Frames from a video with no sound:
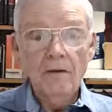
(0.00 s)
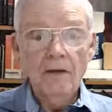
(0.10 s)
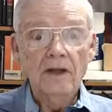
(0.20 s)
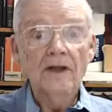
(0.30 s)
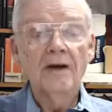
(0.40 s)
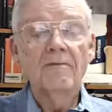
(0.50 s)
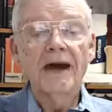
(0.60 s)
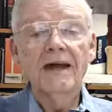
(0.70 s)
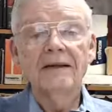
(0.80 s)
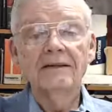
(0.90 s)
Then they came
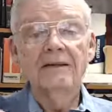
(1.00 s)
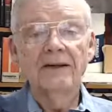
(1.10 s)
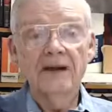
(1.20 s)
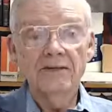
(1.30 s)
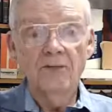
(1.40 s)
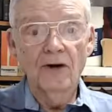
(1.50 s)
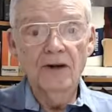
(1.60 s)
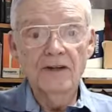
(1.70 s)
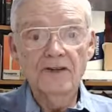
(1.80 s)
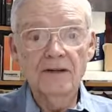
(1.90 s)
back the next
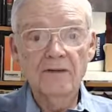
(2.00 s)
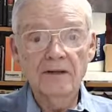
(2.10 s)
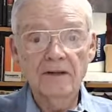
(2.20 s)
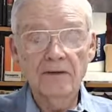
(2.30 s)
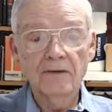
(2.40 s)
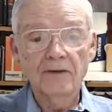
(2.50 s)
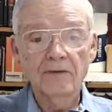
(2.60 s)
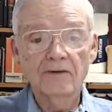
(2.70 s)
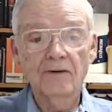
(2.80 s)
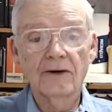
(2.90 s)
morning to see what
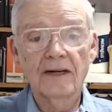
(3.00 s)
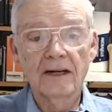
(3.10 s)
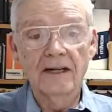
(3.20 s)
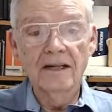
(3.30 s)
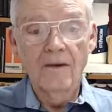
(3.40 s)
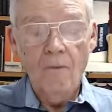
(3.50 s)
was going on.